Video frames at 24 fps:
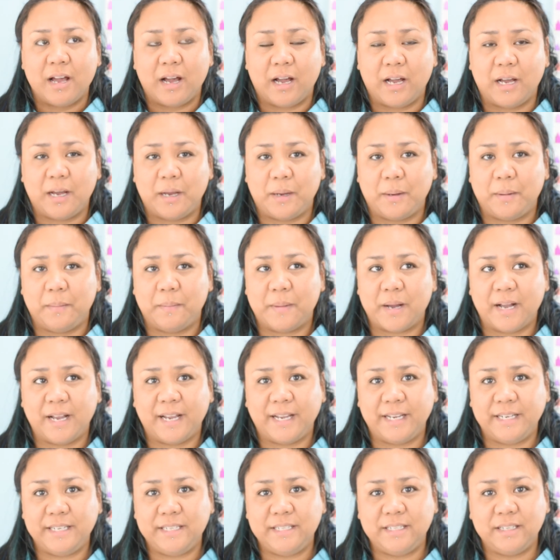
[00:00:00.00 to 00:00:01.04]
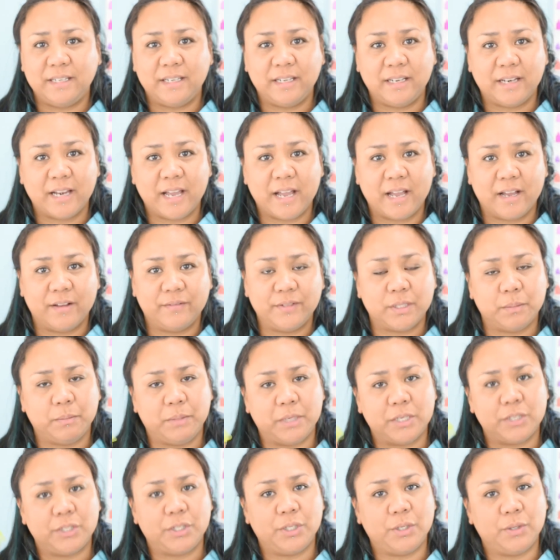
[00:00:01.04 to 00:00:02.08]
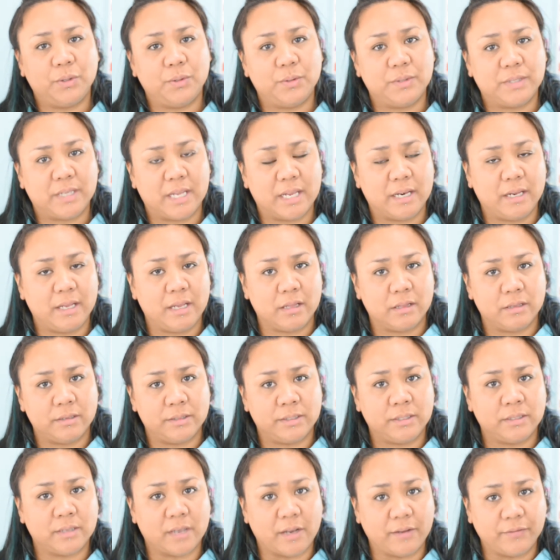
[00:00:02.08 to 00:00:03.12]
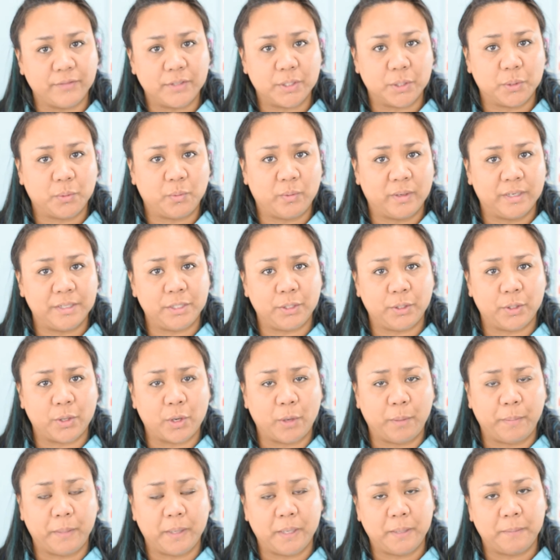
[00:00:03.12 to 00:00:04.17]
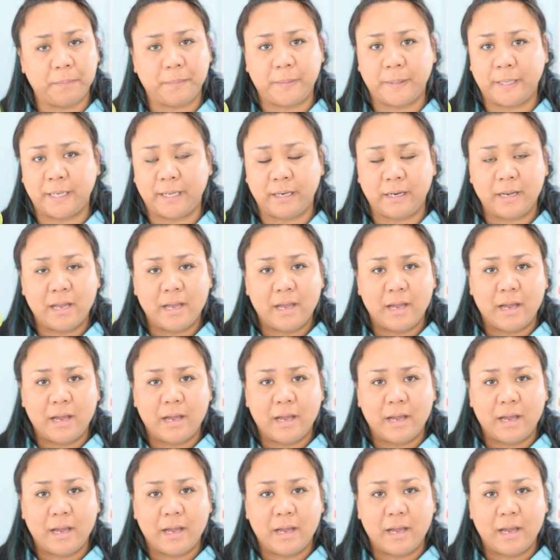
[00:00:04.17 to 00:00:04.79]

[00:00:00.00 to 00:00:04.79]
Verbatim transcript: Um, I did have some issues getting the softer one to open, but